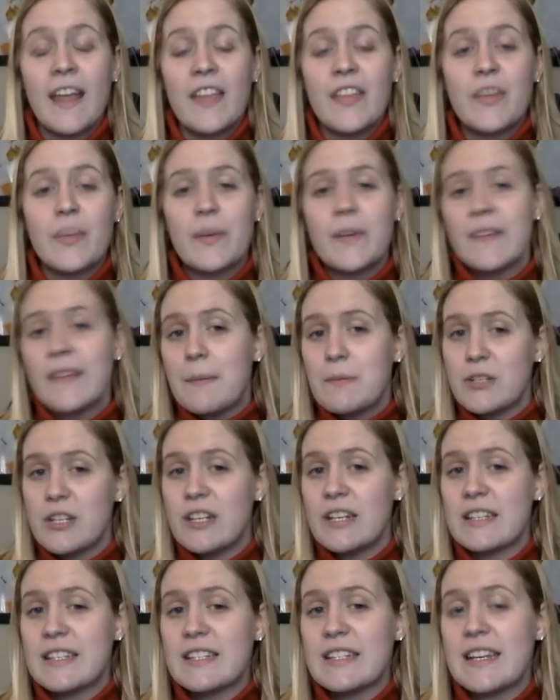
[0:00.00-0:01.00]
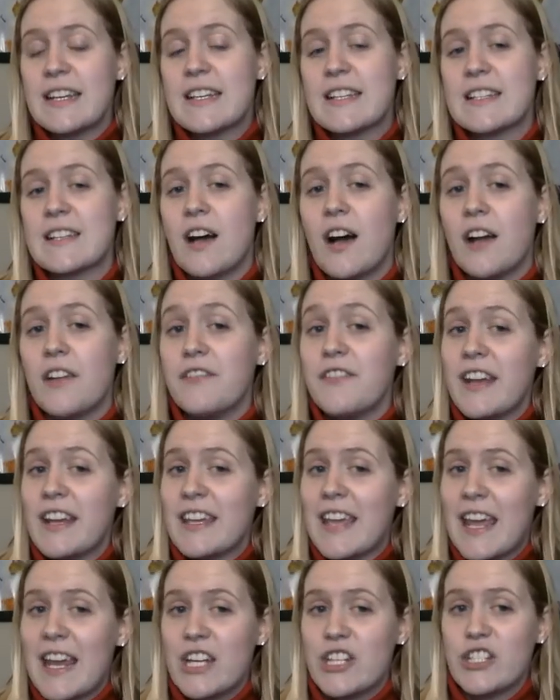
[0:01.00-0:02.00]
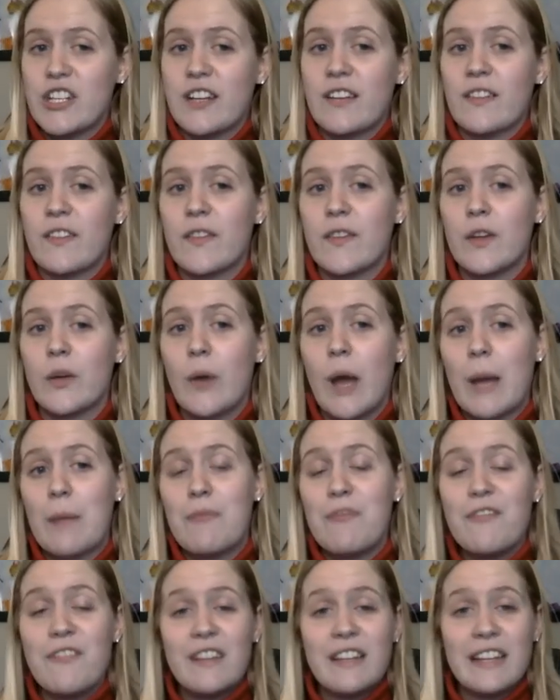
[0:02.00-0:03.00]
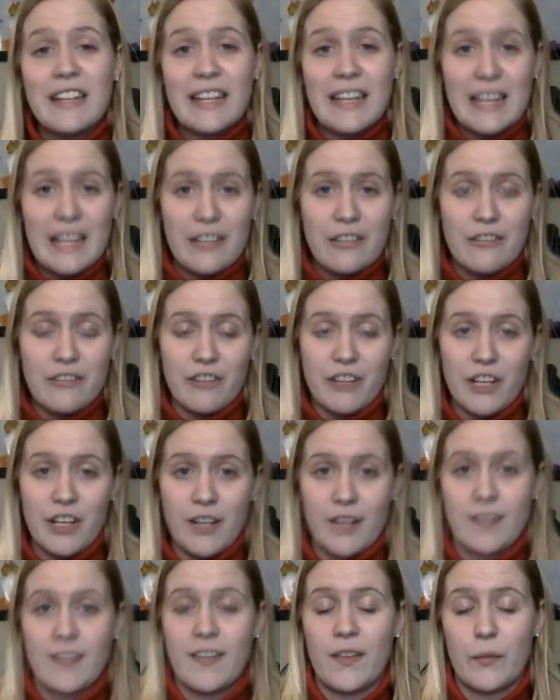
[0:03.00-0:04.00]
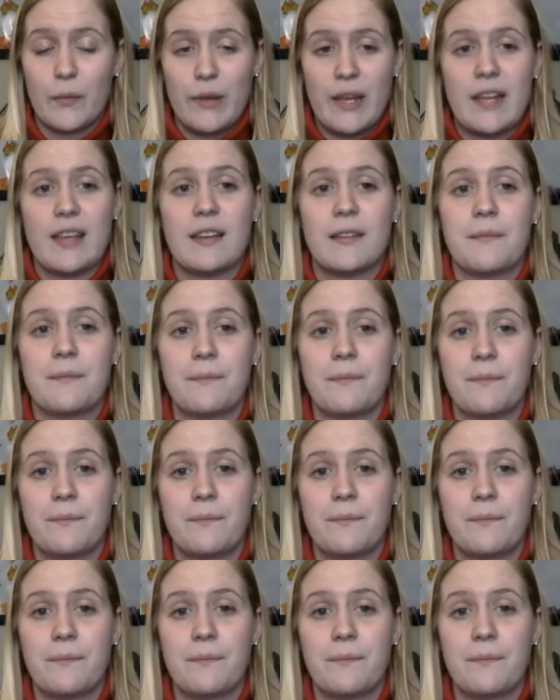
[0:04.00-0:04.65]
The receptionist is on vacation, so I'm filling in for her this week.